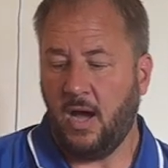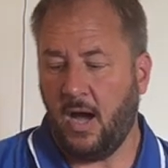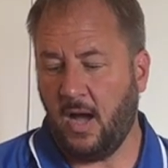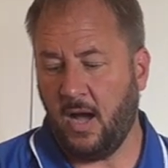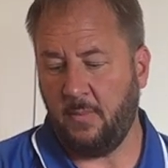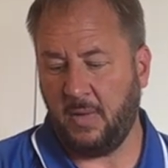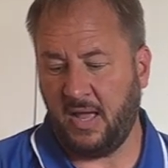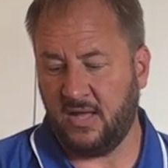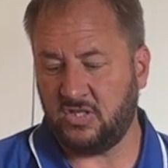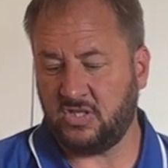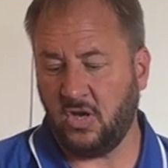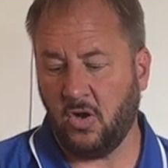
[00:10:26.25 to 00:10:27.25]

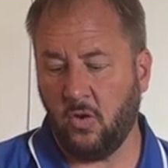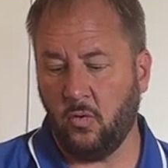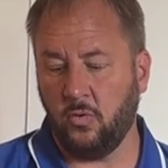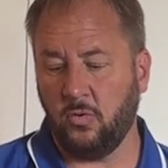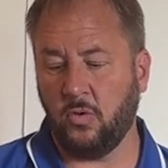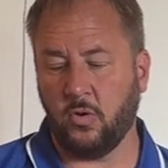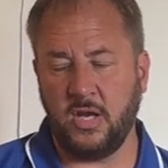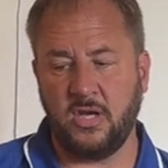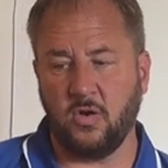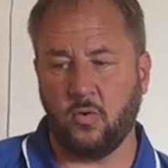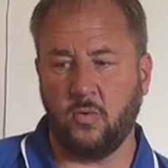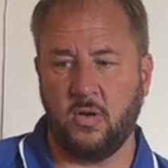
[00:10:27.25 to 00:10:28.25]
And so learning
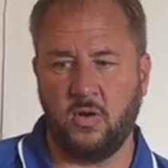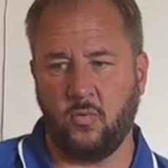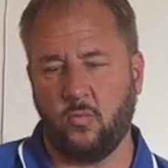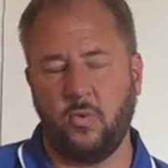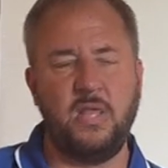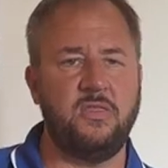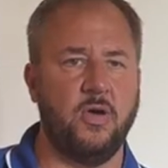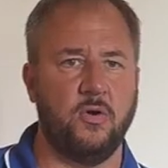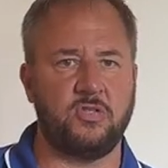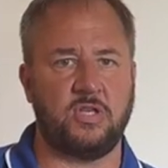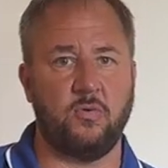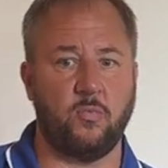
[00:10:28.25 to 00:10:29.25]
to read
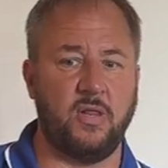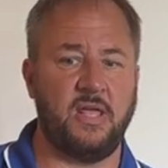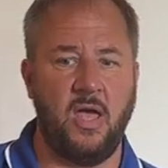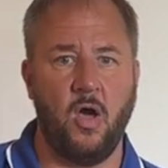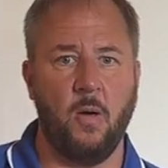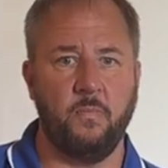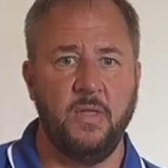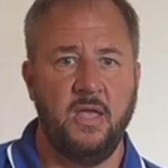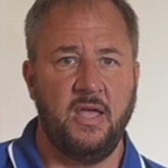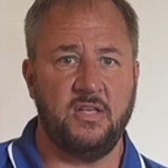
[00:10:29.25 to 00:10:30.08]
those can really help.